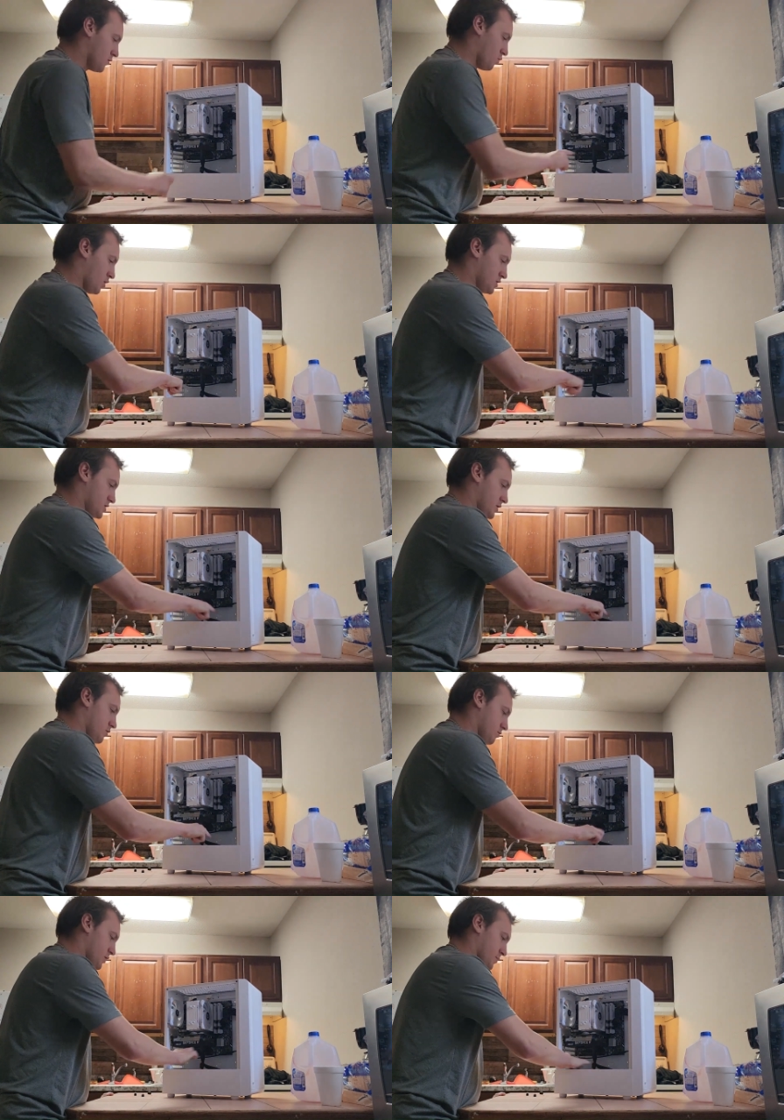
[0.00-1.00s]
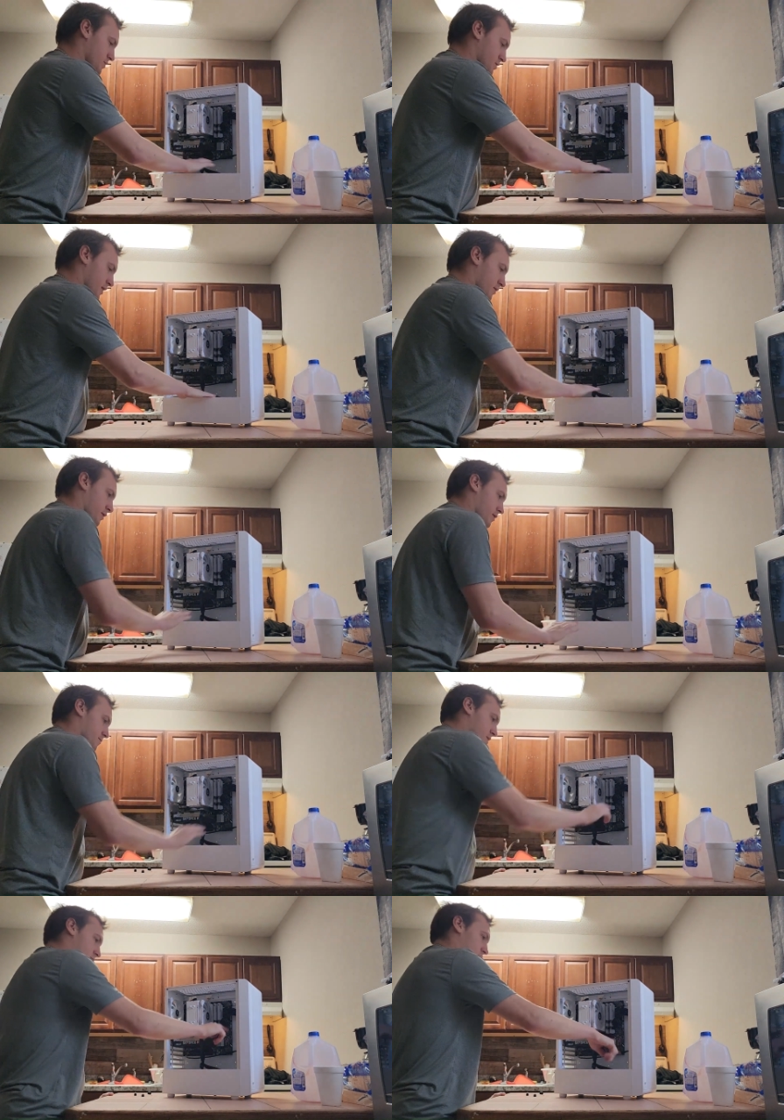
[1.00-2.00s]
1, 2. You can put 2 down
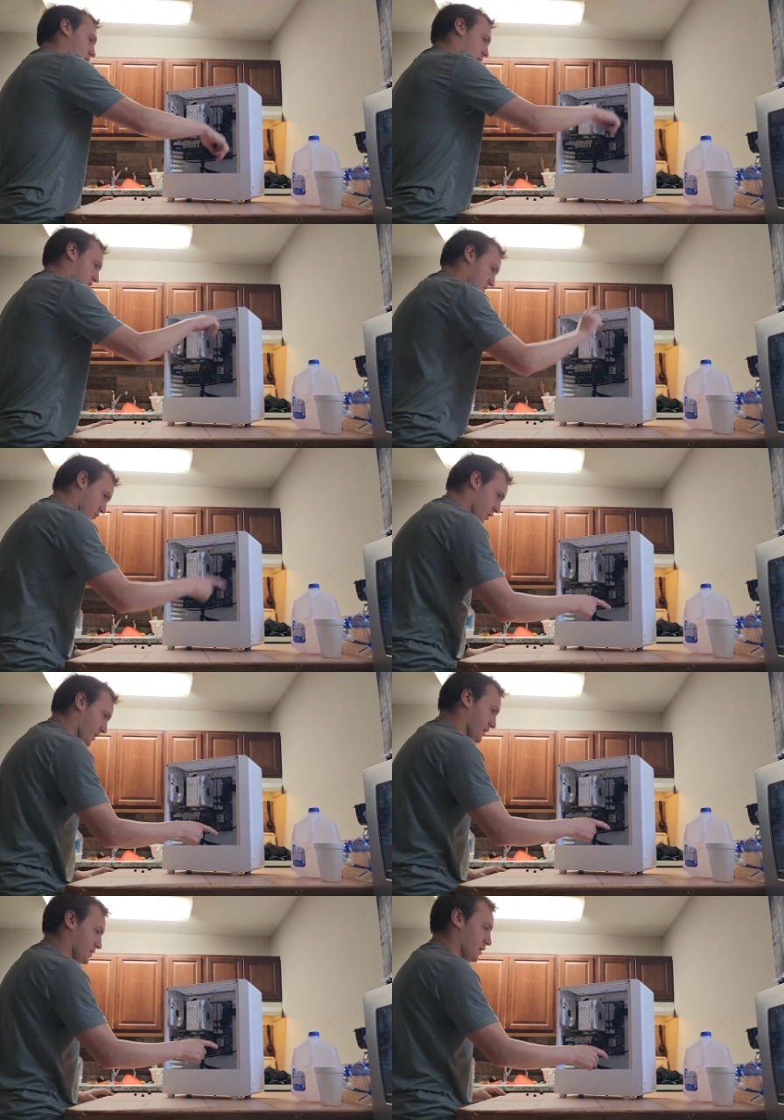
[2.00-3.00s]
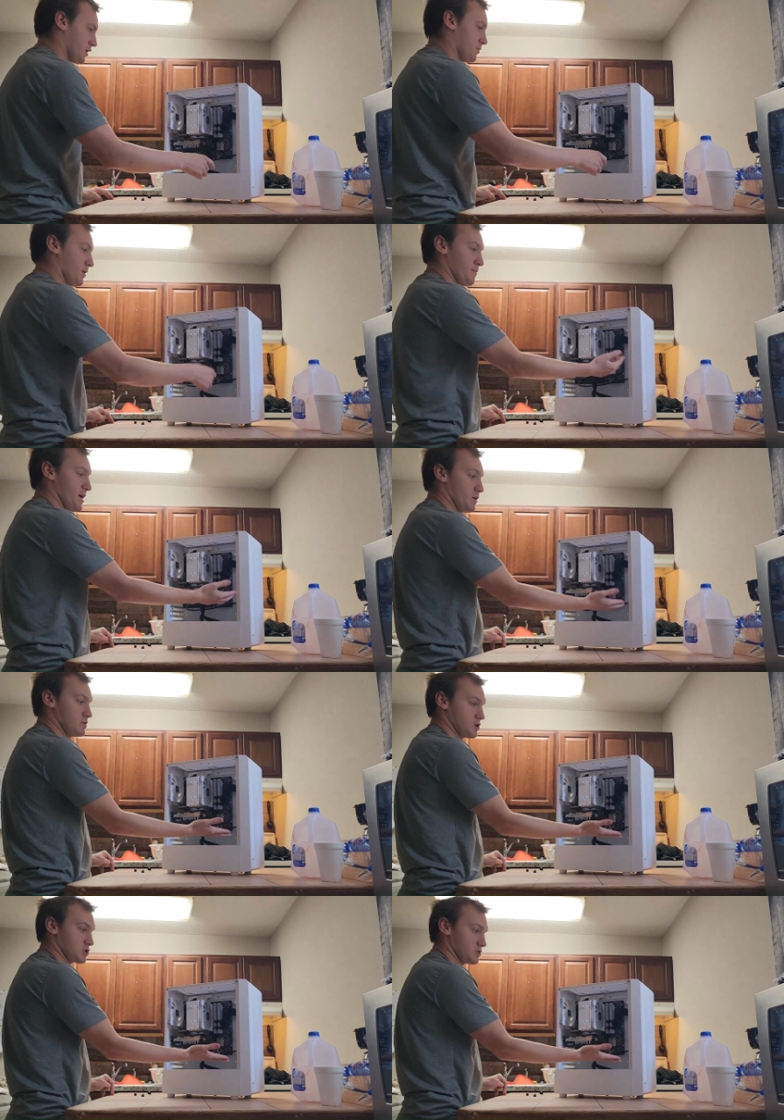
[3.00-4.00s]
here. Obviously 3 right there. You can put big
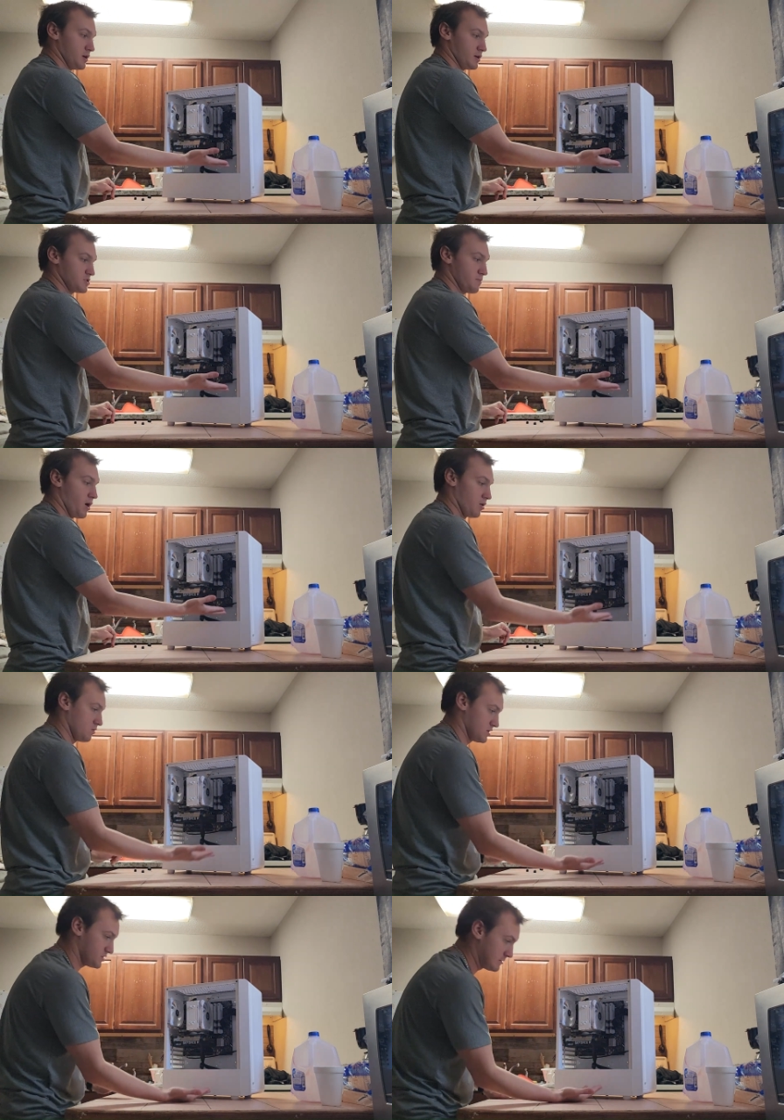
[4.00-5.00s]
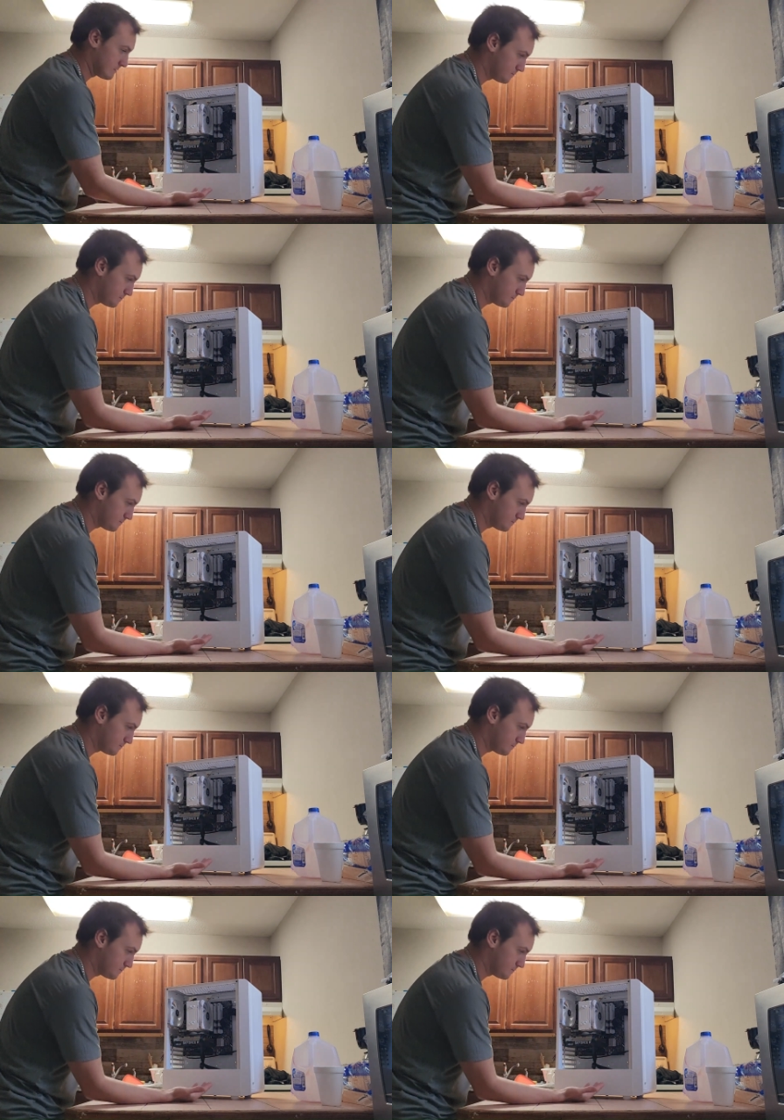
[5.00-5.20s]
ones or smaller ones.